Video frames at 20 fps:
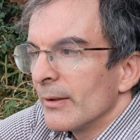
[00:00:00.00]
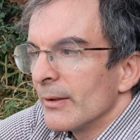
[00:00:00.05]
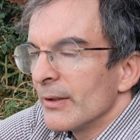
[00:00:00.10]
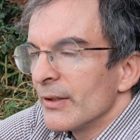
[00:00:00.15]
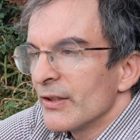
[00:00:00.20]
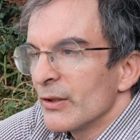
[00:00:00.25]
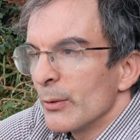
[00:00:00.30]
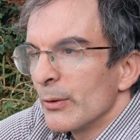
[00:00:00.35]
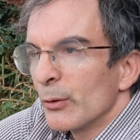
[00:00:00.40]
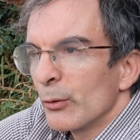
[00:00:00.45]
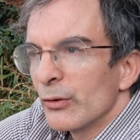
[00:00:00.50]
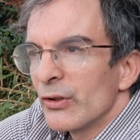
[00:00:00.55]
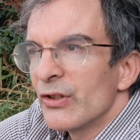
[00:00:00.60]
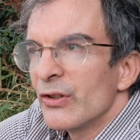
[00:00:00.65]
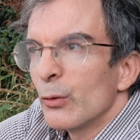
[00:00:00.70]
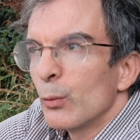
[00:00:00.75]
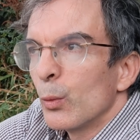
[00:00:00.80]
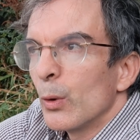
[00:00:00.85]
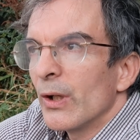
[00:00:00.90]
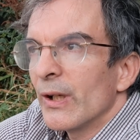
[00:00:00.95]
So in order
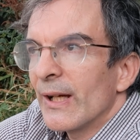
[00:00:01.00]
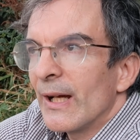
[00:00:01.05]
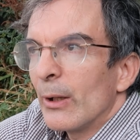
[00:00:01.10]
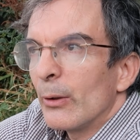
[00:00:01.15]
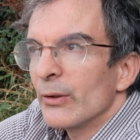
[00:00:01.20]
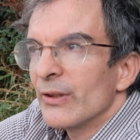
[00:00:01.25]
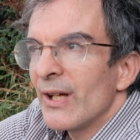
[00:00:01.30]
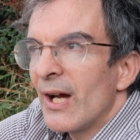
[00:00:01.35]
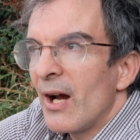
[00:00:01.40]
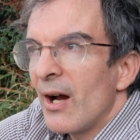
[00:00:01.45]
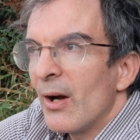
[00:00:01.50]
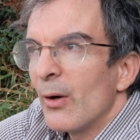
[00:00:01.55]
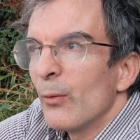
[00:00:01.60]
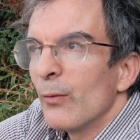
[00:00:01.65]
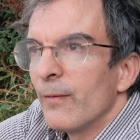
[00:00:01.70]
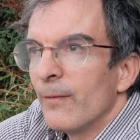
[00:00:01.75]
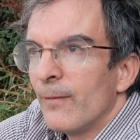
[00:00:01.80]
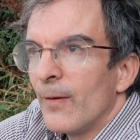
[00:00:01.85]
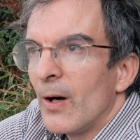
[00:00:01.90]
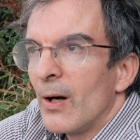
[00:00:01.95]
to work out how
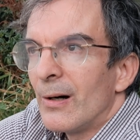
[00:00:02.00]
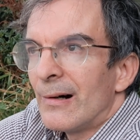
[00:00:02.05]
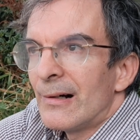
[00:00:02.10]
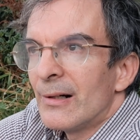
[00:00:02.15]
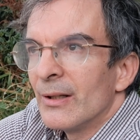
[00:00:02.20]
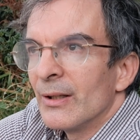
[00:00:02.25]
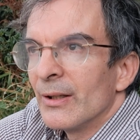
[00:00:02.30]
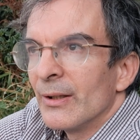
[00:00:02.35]
far